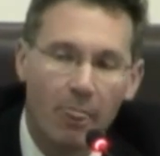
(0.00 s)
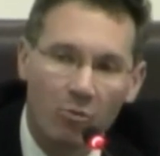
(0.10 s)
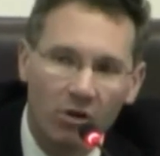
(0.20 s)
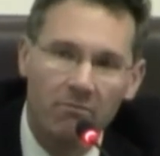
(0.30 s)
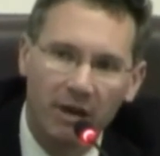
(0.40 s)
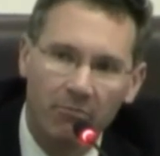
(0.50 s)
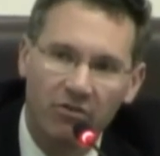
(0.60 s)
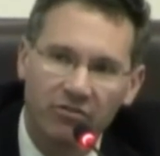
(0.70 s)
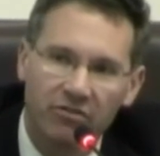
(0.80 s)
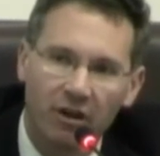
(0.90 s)
We're
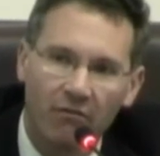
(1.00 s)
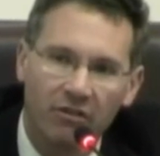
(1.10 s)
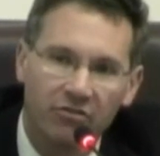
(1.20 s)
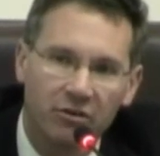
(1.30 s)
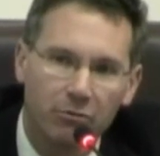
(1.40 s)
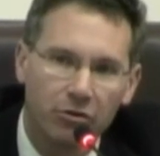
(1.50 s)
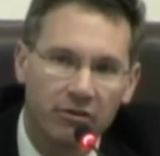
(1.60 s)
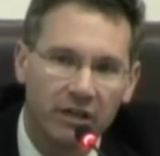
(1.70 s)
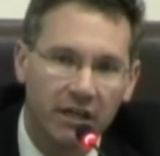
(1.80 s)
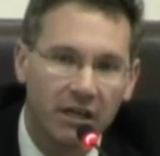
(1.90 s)
members of this
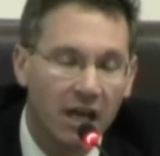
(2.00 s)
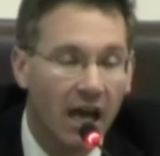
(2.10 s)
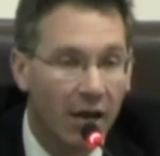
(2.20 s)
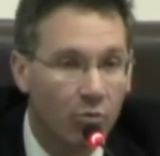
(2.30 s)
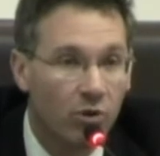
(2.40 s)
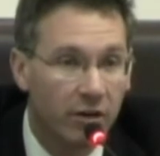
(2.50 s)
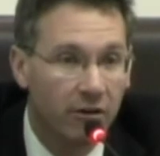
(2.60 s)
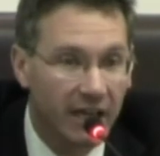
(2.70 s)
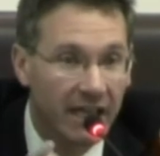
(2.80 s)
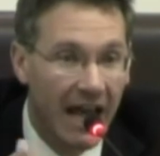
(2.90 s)
community, and we're
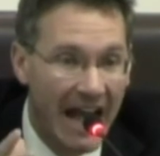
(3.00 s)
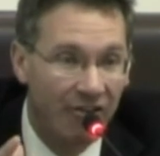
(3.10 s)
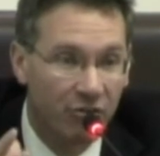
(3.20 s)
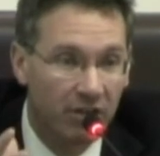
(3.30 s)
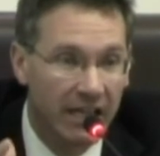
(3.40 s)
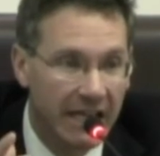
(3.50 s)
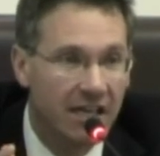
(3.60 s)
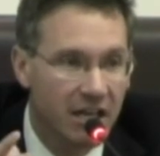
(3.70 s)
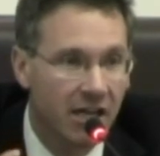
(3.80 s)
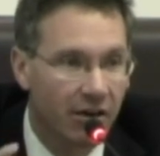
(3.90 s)
actually in
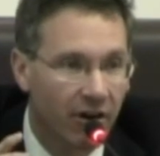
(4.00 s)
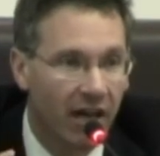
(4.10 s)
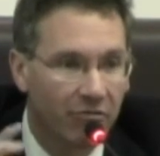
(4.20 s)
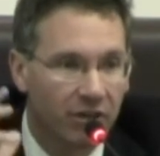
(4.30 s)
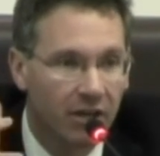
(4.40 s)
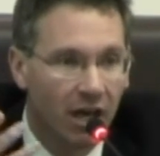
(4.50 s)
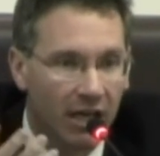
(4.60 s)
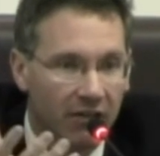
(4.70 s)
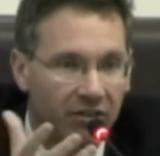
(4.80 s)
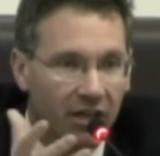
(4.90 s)
here every
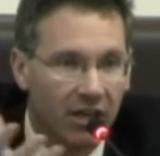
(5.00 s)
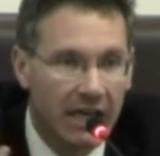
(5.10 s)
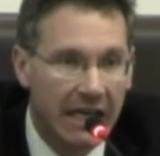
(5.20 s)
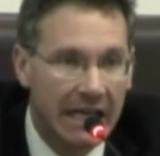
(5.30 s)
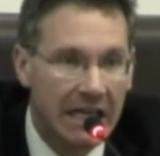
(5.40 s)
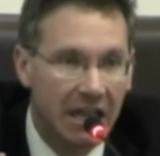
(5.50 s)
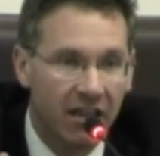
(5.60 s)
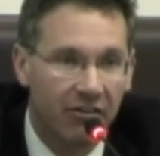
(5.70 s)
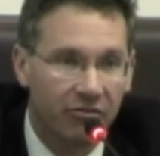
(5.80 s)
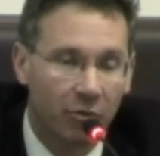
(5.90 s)
night in
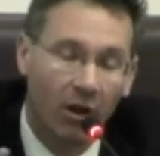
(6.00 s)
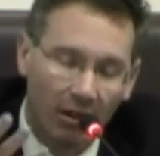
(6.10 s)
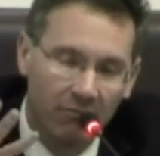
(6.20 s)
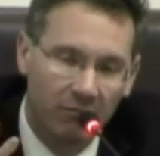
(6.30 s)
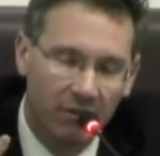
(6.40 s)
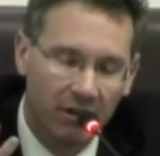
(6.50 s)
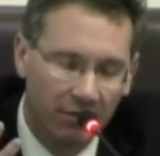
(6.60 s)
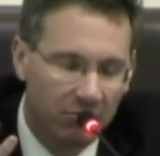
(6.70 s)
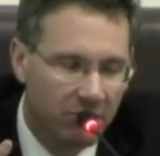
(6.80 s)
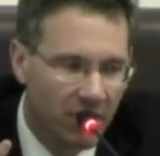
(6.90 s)
this, well,
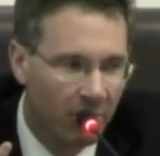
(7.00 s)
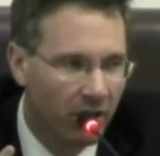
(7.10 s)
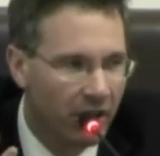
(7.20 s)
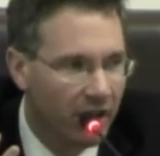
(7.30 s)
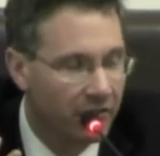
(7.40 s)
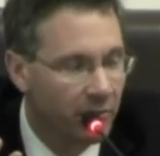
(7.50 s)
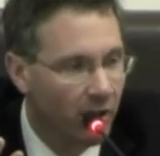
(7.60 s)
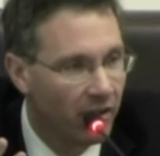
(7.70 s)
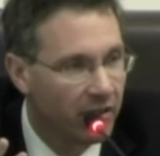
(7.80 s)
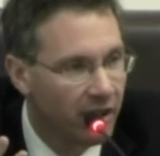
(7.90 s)
a couple of nights a
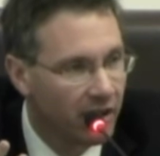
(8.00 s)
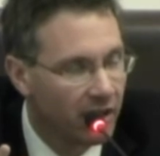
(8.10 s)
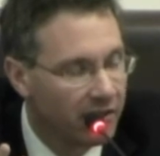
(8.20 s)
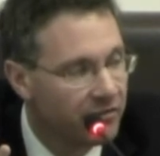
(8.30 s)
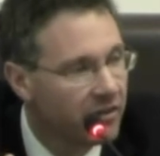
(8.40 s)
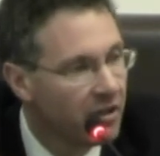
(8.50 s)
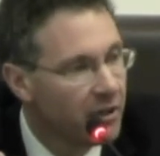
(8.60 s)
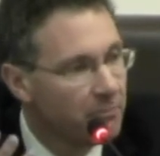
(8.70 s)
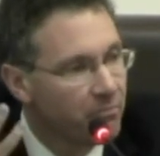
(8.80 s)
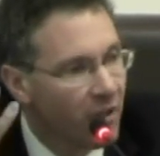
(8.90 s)
month at least,
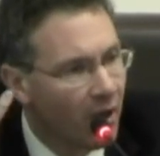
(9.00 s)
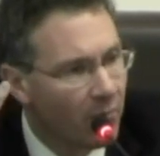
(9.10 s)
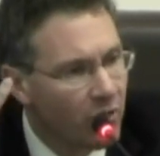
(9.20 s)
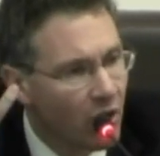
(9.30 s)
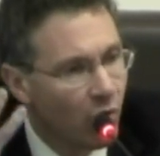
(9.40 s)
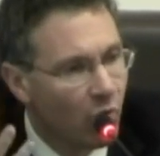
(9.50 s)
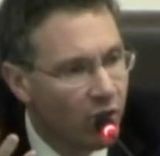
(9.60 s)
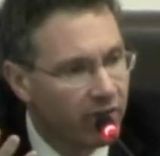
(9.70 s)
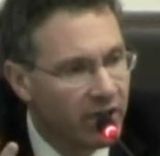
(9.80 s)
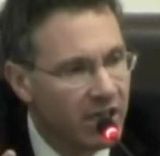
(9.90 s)
um,
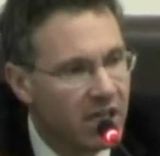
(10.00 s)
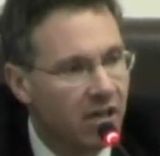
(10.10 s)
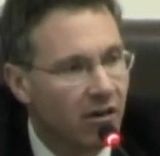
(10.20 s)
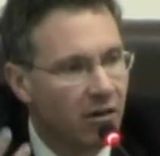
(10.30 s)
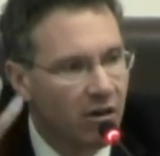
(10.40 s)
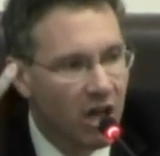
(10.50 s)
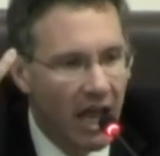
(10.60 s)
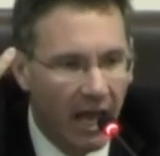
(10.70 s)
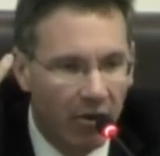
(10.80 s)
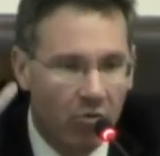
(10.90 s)
we're in here,
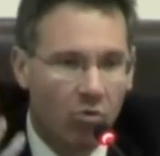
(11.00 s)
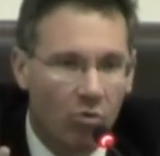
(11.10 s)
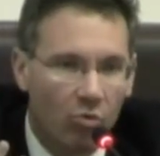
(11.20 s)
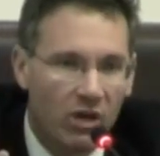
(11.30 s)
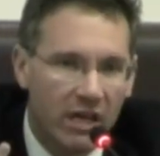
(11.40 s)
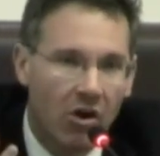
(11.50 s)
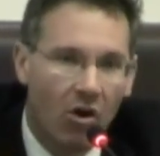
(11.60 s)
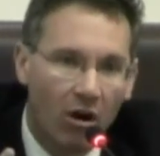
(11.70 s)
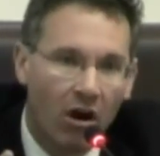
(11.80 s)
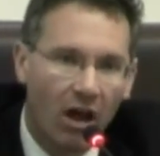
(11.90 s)
and we
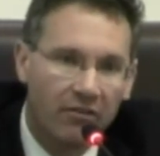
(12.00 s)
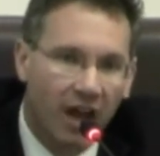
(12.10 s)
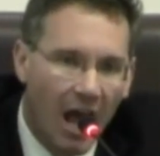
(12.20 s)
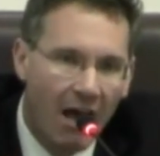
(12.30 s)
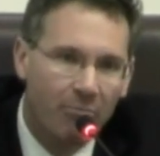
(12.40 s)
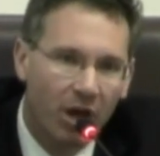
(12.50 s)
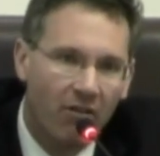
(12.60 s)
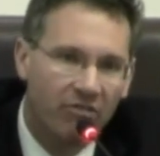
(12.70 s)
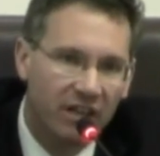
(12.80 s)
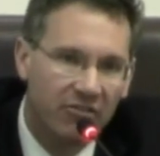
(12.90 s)
are on top
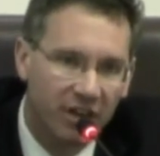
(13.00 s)
of these